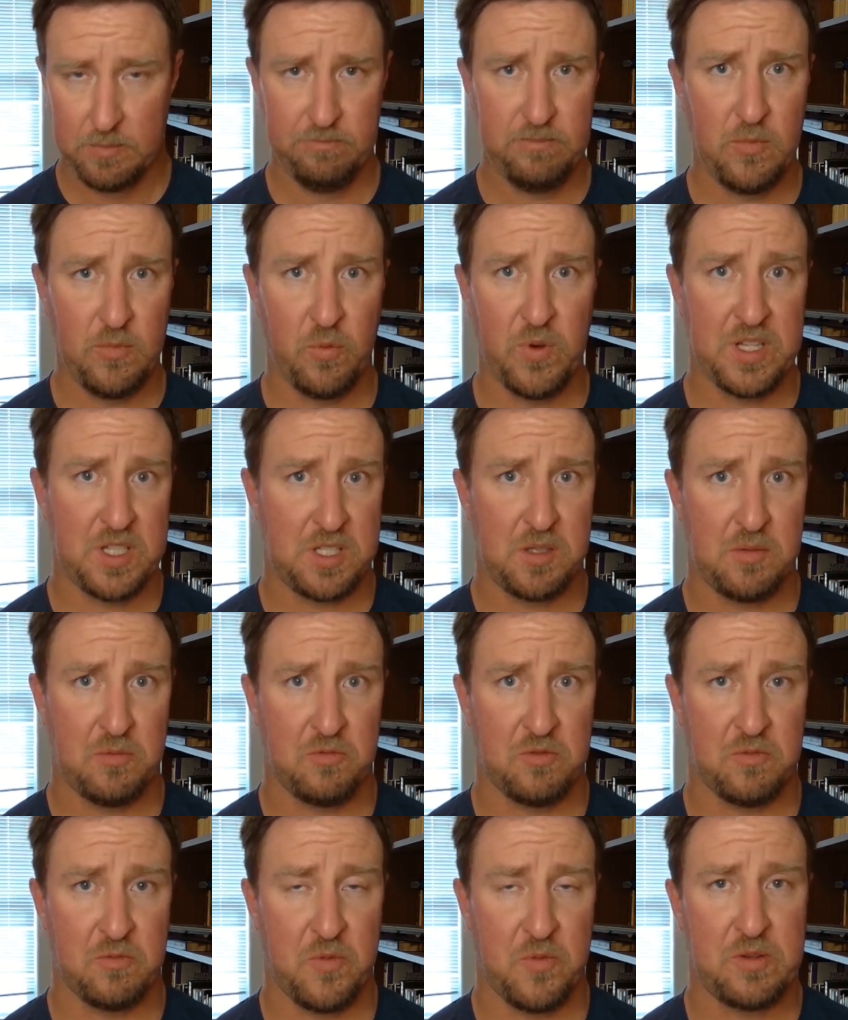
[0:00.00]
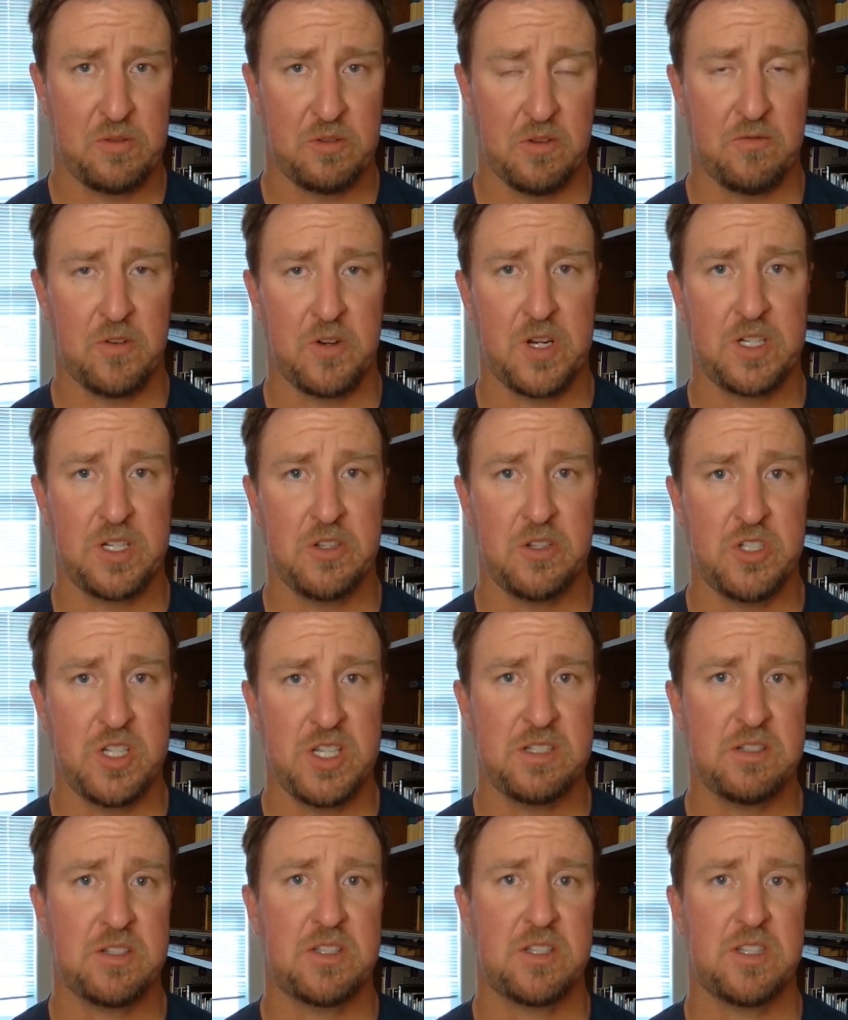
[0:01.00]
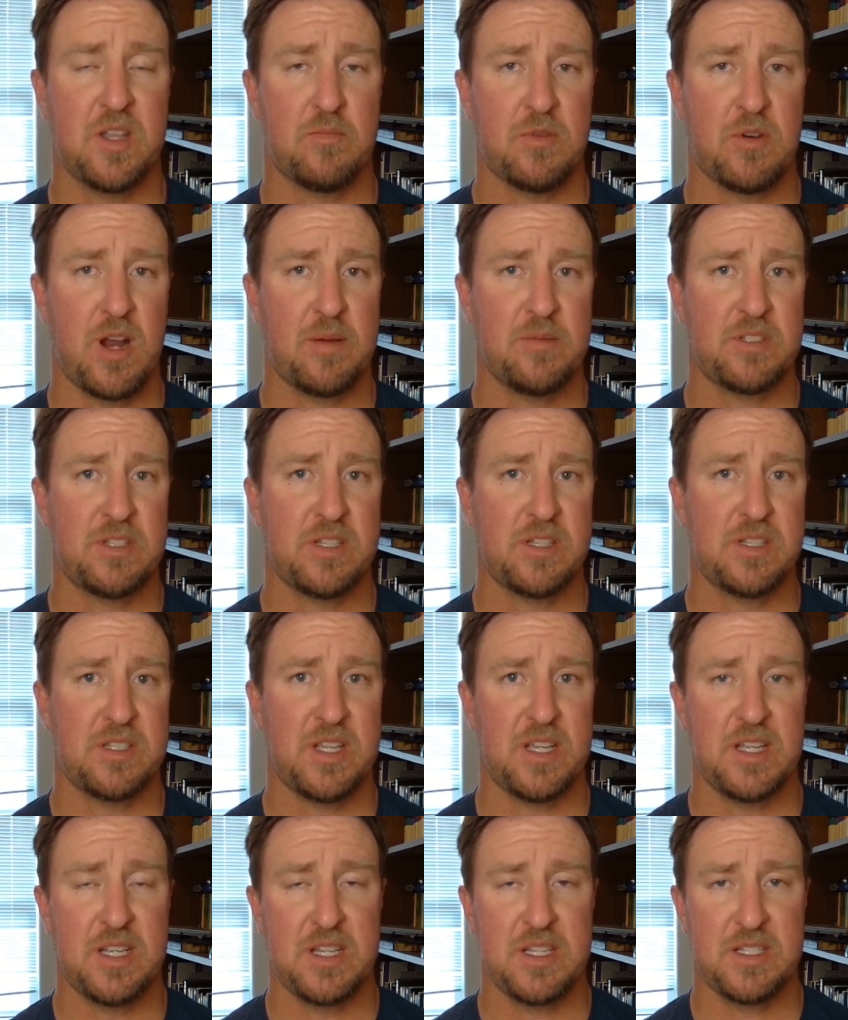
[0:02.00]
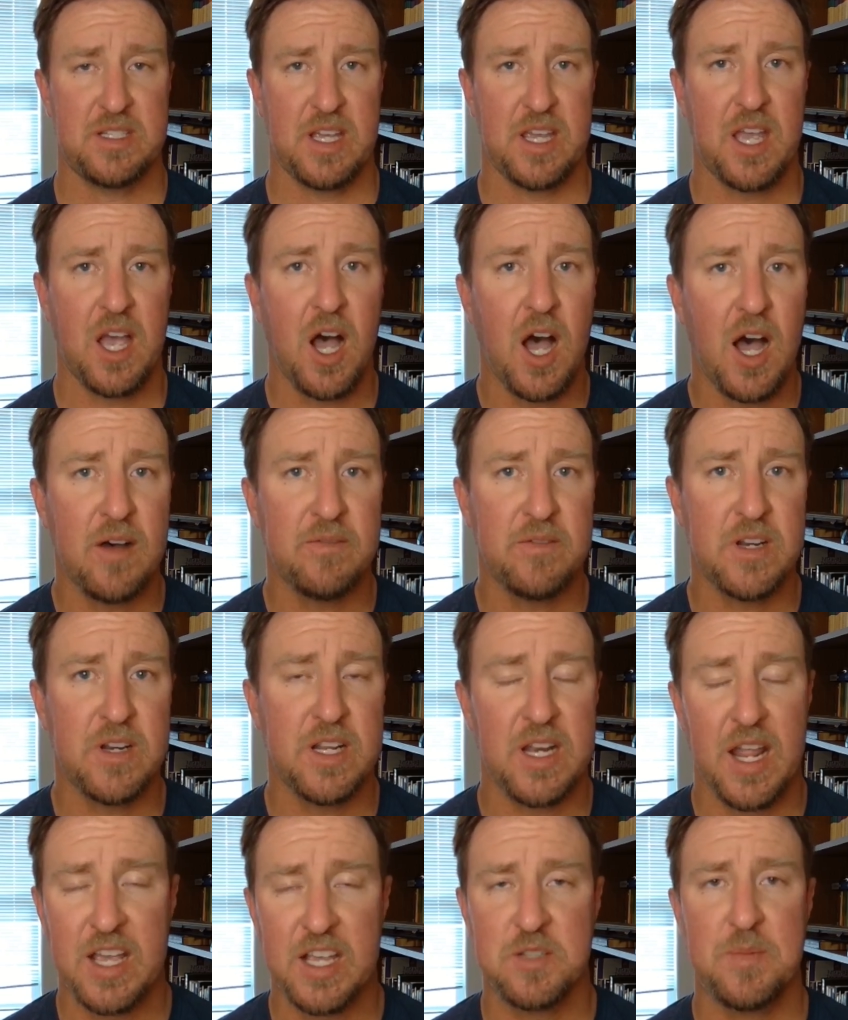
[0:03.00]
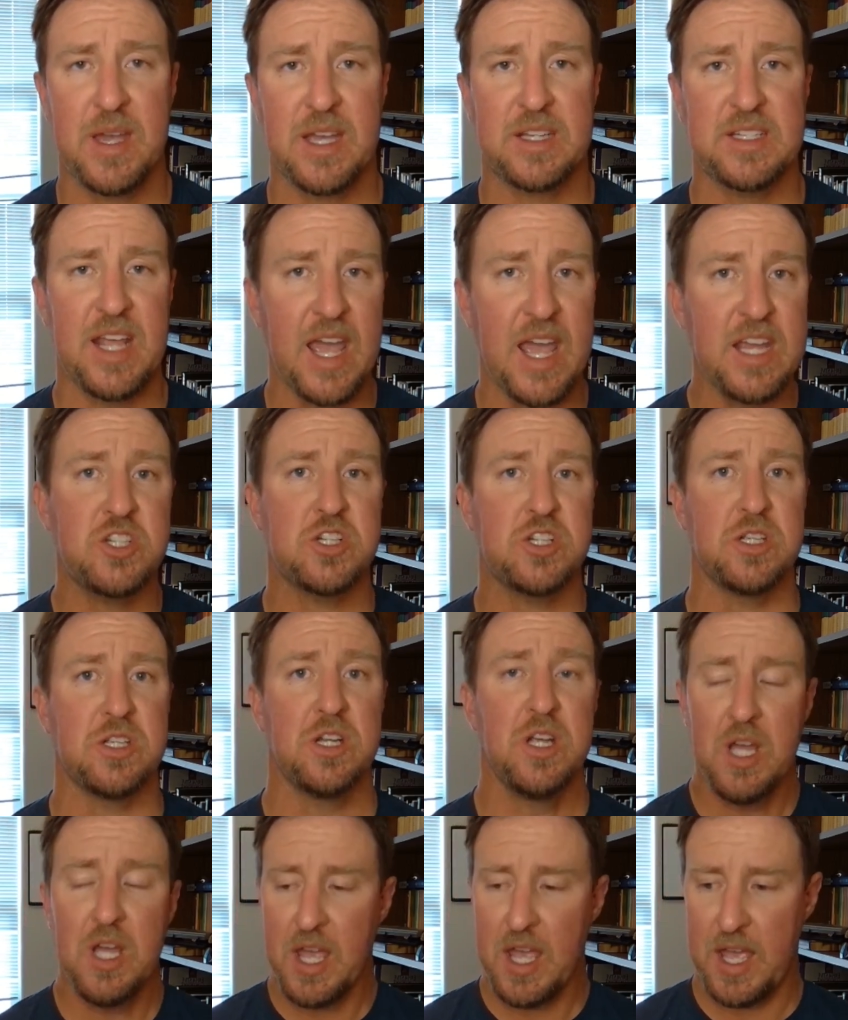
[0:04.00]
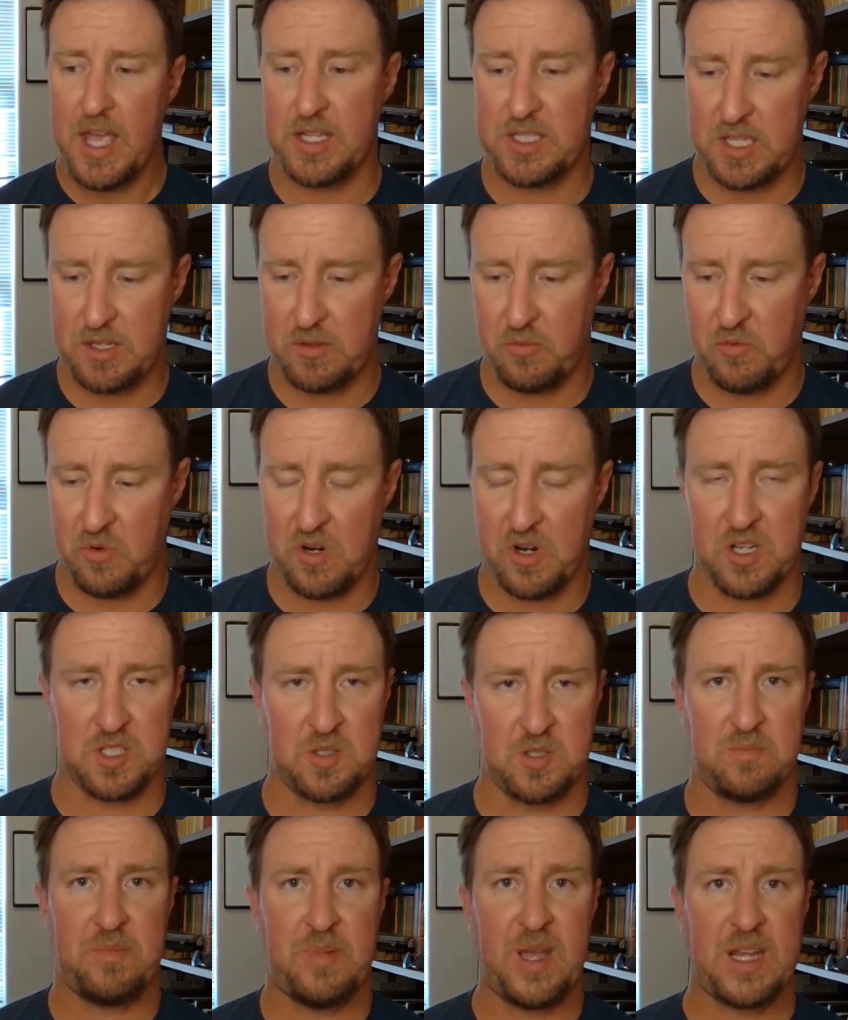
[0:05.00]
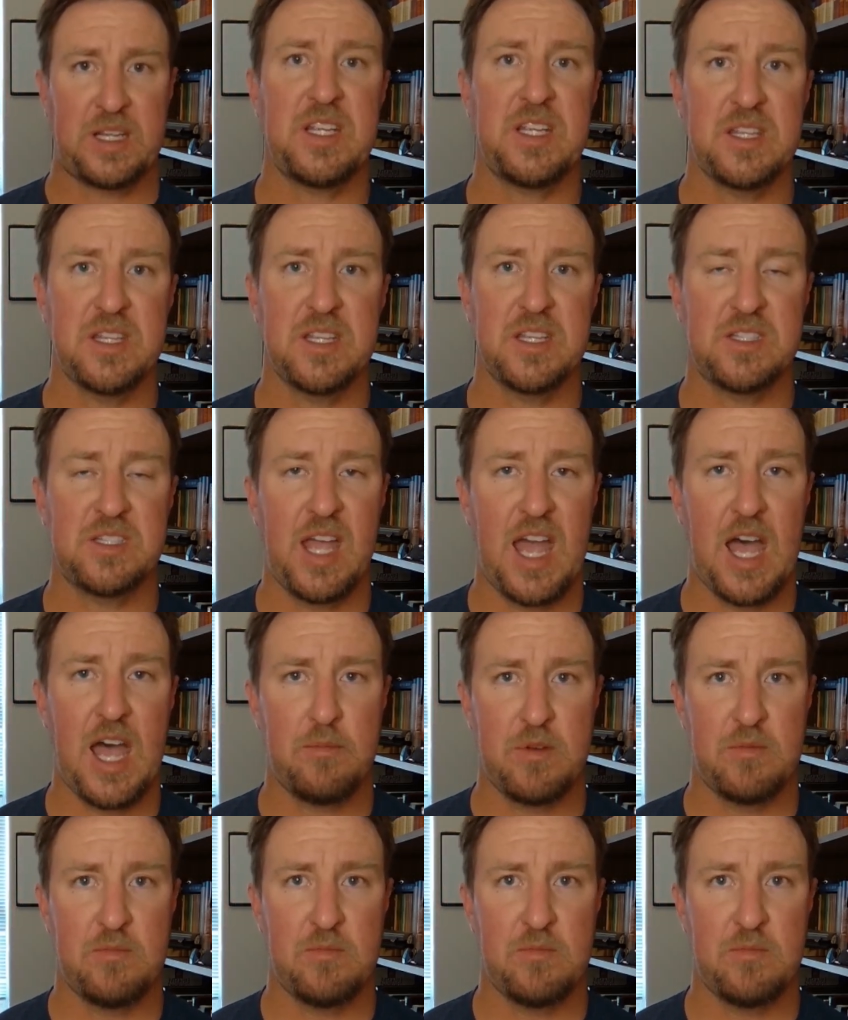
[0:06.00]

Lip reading: when referring to Jesus and the promises, it is a confident expectation. We're expecting this to happen